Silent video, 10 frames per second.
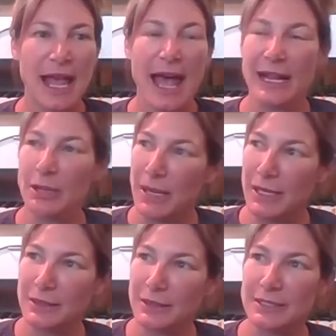
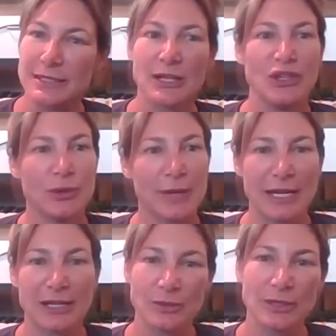agapanthus, you
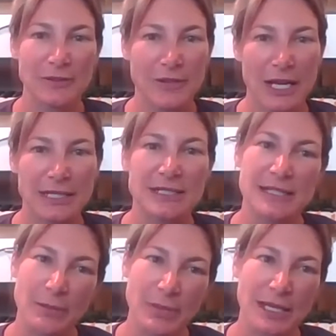can't do leaf cuttings,
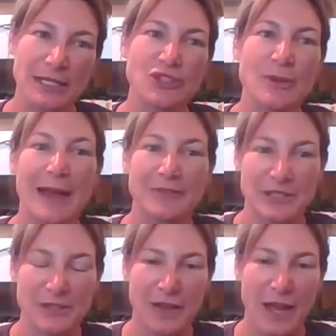stem cuttings, you have to
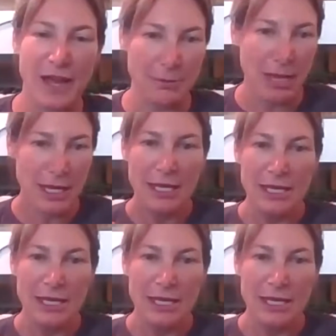divide them.